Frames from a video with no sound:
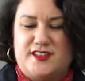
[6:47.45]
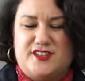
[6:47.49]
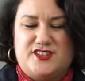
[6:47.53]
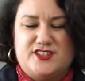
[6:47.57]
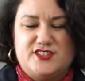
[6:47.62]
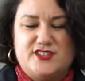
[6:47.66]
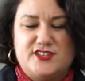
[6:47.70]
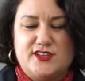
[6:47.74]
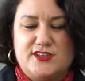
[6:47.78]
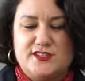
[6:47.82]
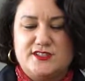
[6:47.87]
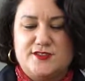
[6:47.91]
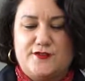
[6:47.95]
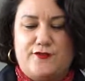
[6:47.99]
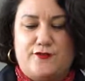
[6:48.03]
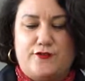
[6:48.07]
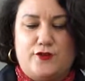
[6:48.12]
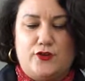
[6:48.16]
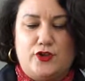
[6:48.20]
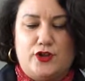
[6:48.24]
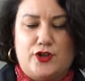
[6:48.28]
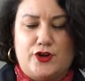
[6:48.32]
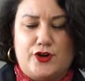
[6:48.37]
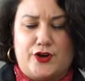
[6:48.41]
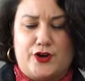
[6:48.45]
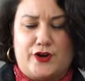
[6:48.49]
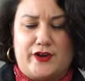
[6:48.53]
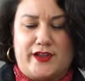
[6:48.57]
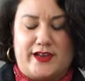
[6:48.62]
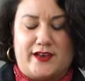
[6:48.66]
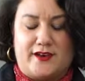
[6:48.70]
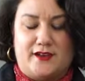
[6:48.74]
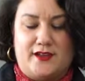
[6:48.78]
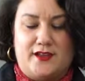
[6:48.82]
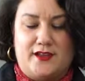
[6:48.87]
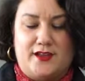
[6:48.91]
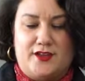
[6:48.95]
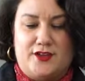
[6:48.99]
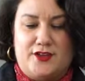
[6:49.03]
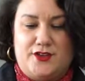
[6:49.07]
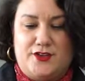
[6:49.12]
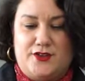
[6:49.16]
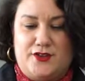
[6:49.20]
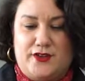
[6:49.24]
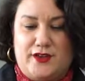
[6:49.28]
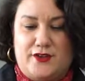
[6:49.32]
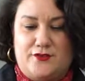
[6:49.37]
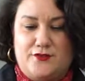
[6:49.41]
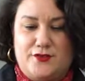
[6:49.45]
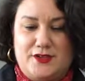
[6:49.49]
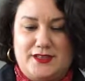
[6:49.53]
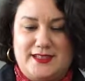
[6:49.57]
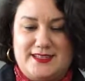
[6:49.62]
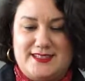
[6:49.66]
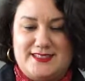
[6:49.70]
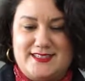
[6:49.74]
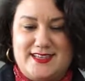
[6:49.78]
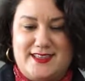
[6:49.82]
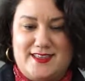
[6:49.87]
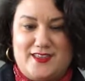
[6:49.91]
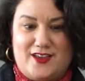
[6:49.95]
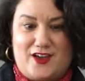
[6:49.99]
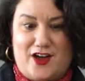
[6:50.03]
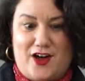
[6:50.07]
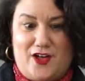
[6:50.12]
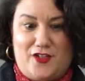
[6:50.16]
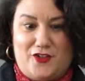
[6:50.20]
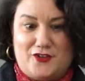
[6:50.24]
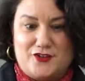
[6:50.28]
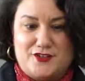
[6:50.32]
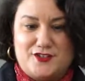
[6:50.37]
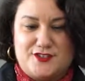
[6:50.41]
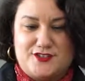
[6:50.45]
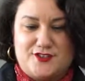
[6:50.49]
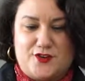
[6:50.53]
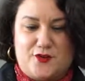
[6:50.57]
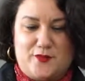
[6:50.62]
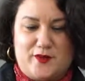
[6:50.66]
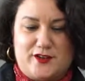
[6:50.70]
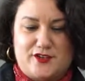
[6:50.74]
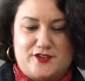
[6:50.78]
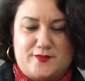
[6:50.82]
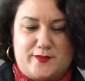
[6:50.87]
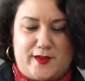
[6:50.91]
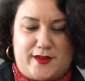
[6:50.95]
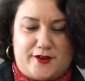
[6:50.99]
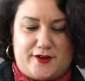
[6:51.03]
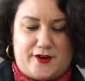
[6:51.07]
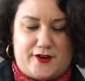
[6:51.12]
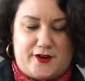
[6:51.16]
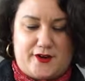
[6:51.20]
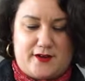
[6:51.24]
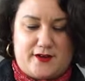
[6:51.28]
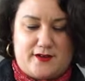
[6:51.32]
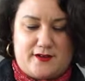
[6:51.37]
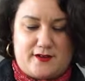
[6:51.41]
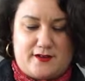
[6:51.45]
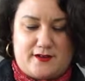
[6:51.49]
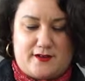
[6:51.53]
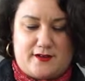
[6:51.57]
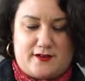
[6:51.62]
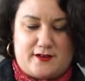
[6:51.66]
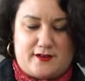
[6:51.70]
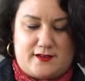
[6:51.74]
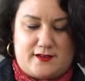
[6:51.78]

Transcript: it just looks fuller and you can really see the colors so much better.